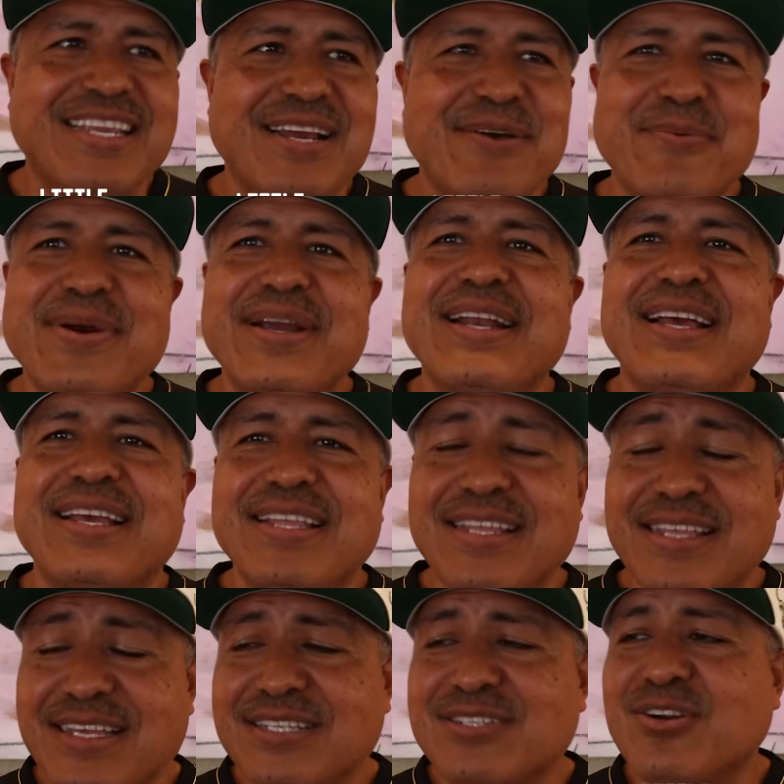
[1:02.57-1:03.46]
I can't wait.
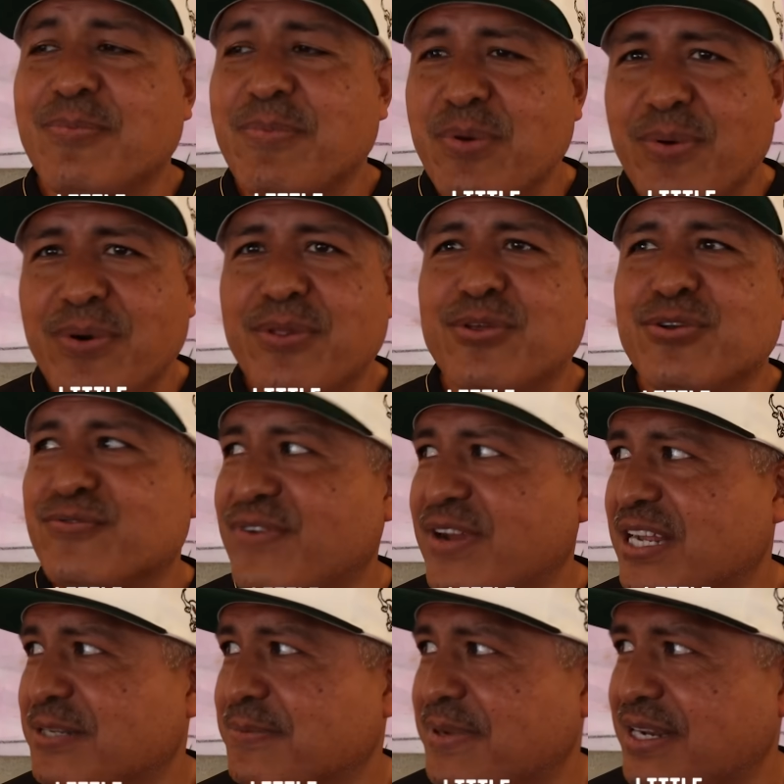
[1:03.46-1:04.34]
It's going to be one of those
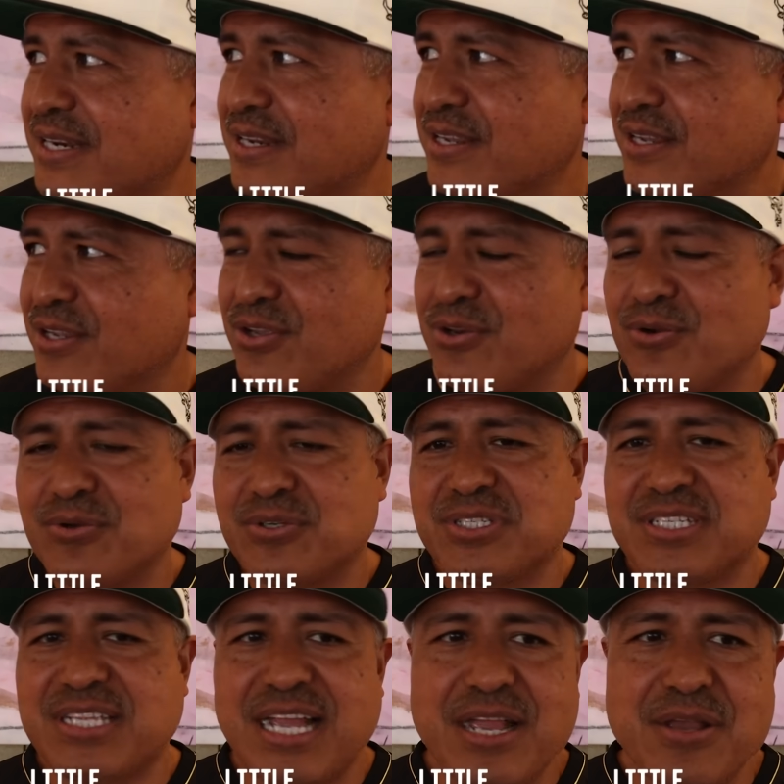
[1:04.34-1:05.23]
fights, man. You know,
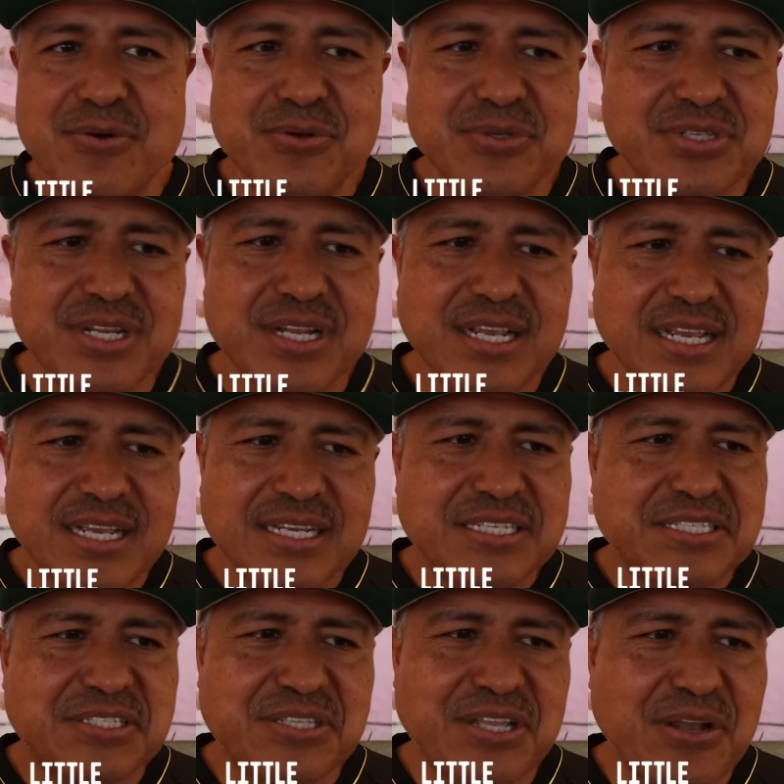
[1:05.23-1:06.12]
styles
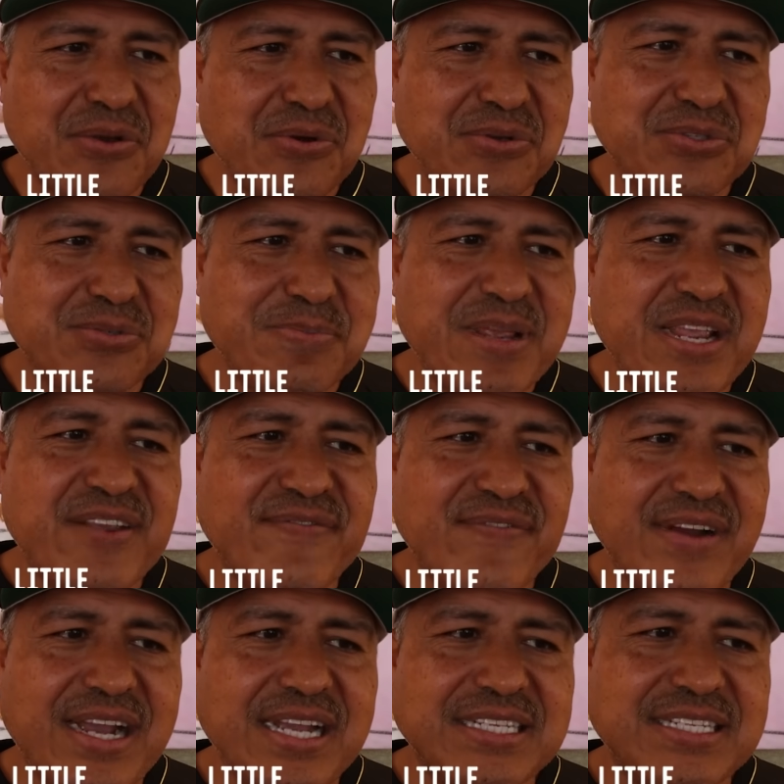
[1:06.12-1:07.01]
make
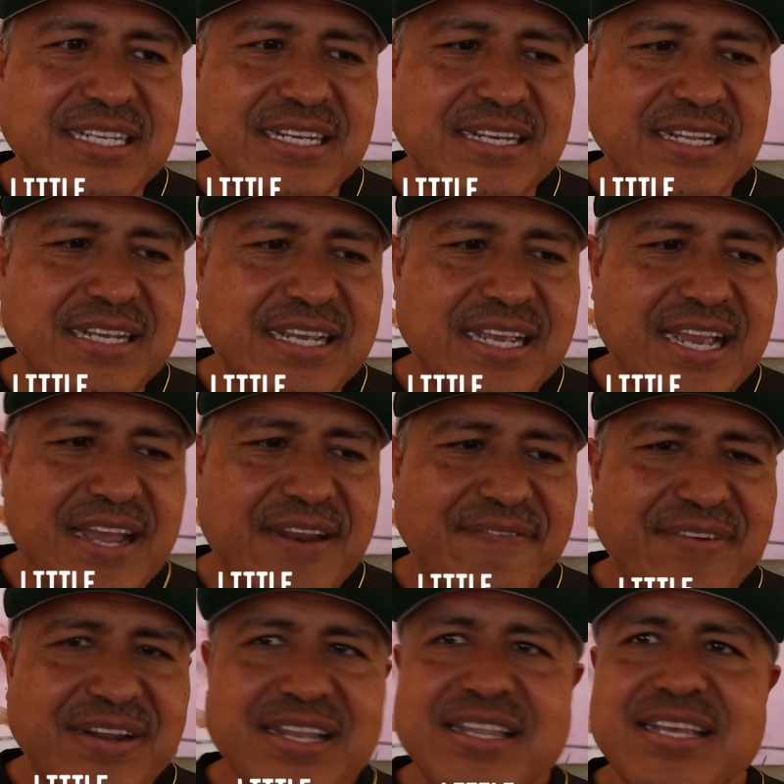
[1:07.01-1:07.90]
fights, and
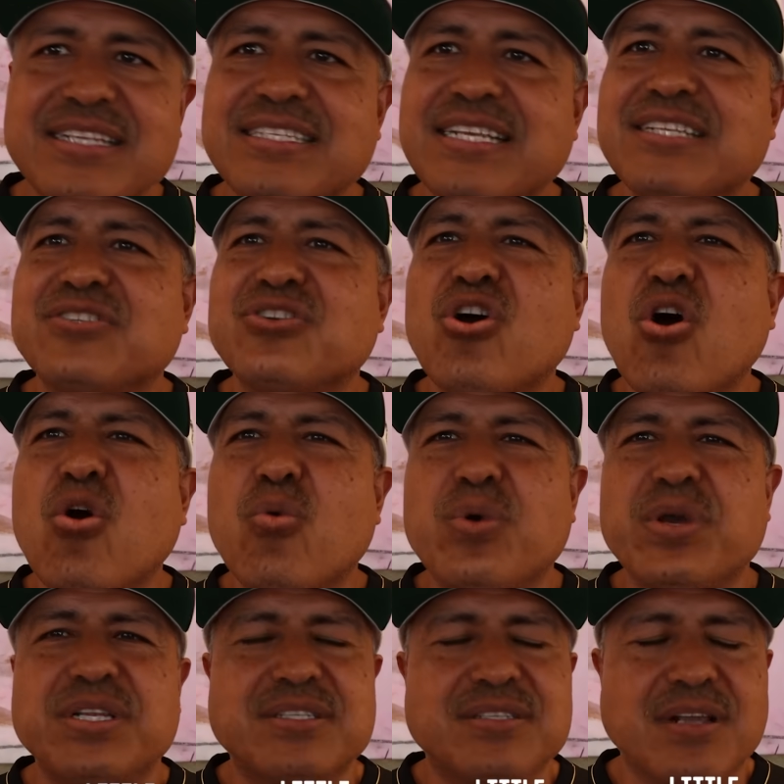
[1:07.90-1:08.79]
Valdez has
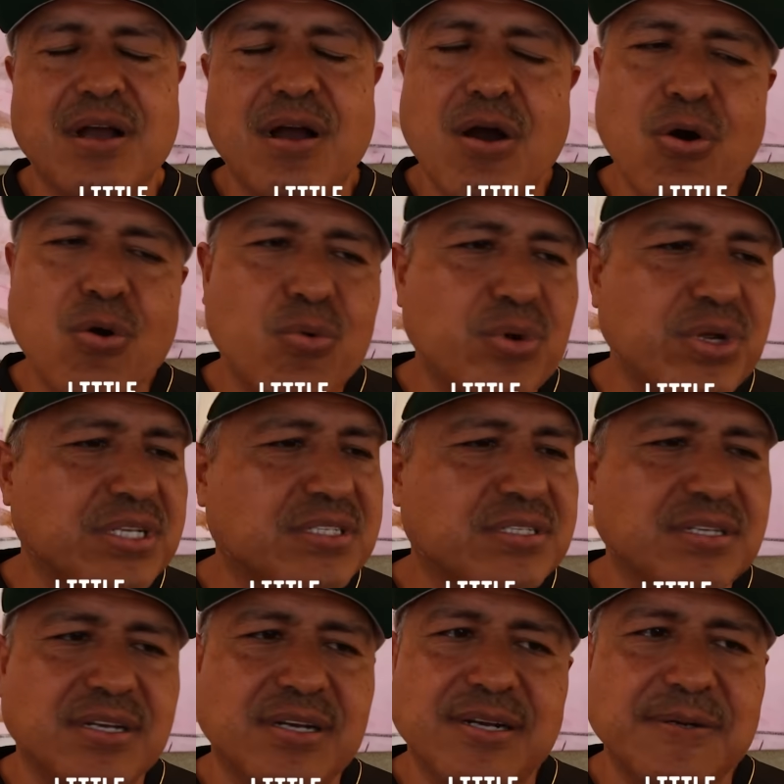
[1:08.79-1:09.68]
always
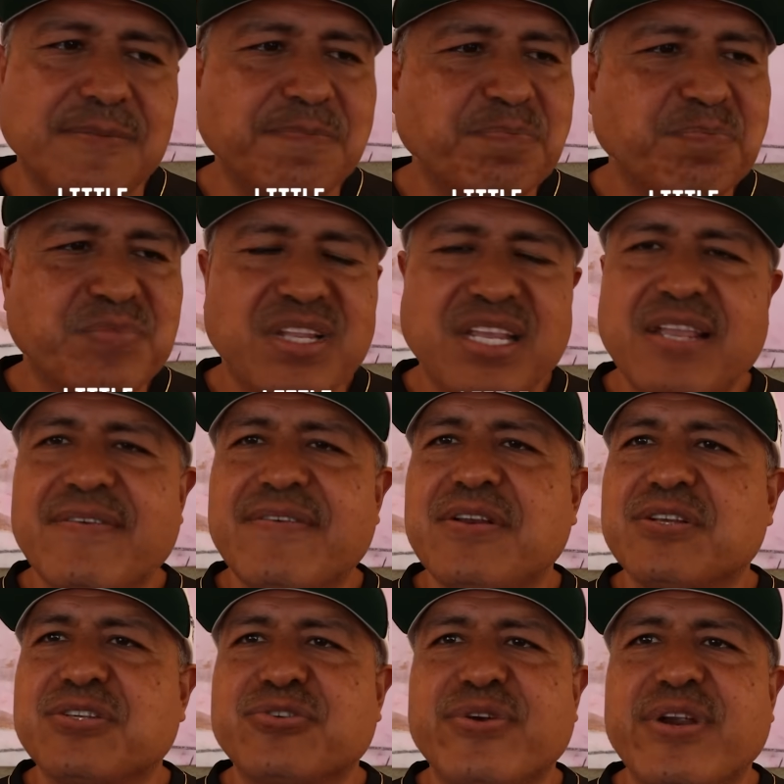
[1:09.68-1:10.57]

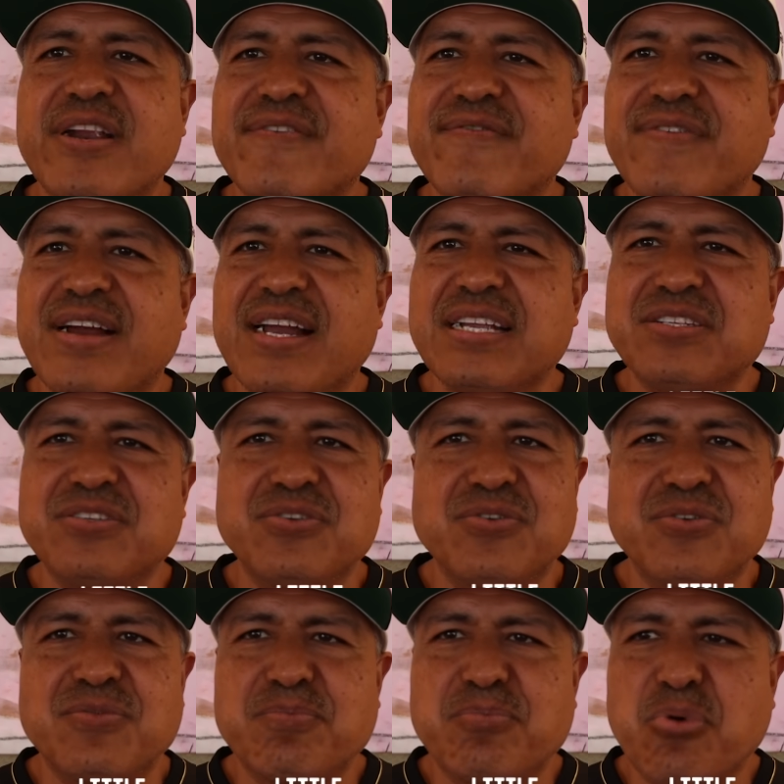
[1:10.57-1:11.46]
given us great fights. You
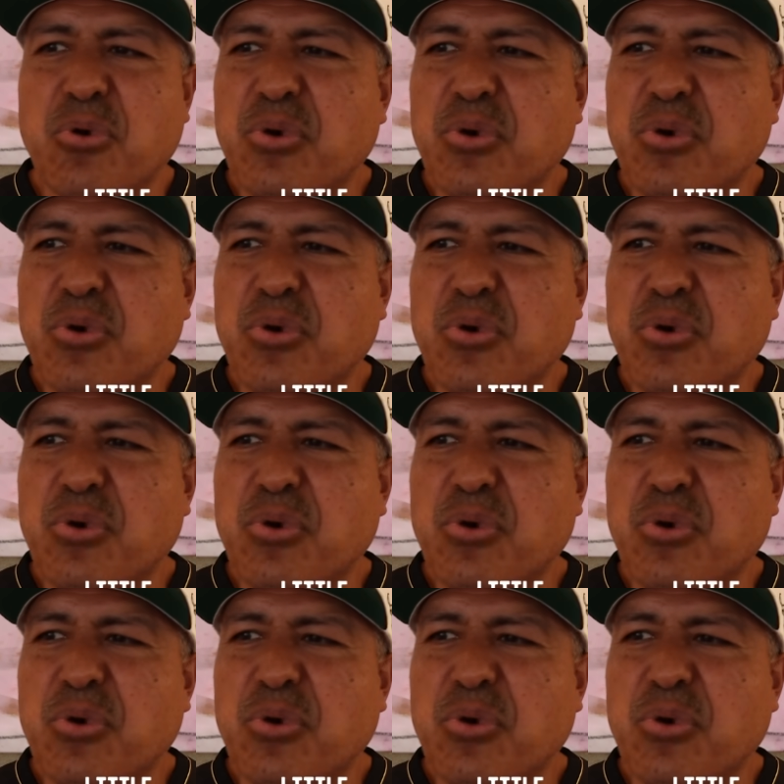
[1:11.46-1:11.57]
know,